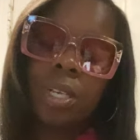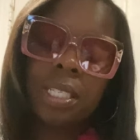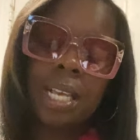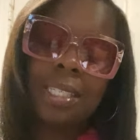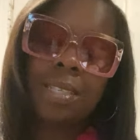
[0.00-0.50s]

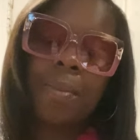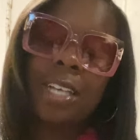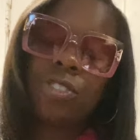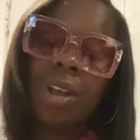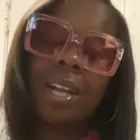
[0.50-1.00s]
It's, it's
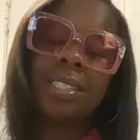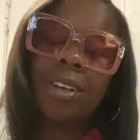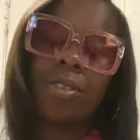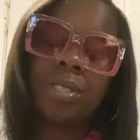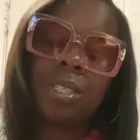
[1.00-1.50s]
somebody's trying to
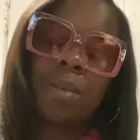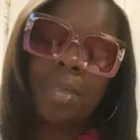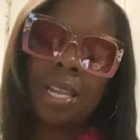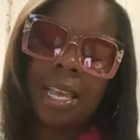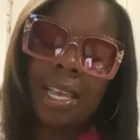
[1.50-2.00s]
turn
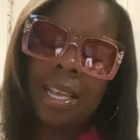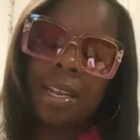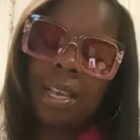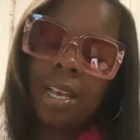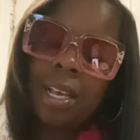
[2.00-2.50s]
something in
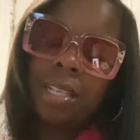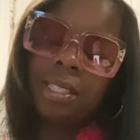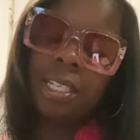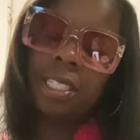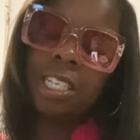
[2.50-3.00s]

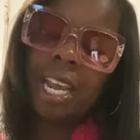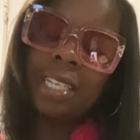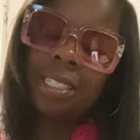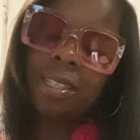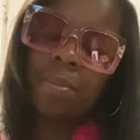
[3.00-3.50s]
to
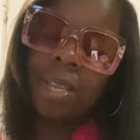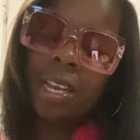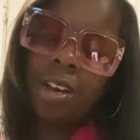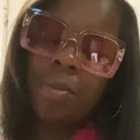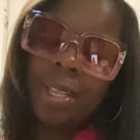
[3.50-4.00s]
change something
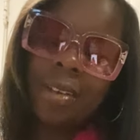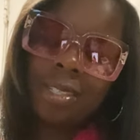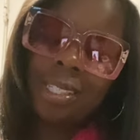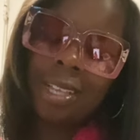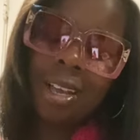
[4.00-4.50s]
here, but they're
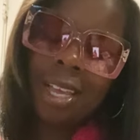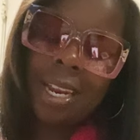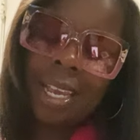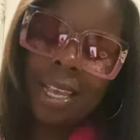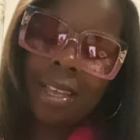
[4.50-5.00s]
stuck
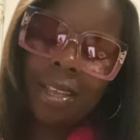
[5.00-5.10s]
in it.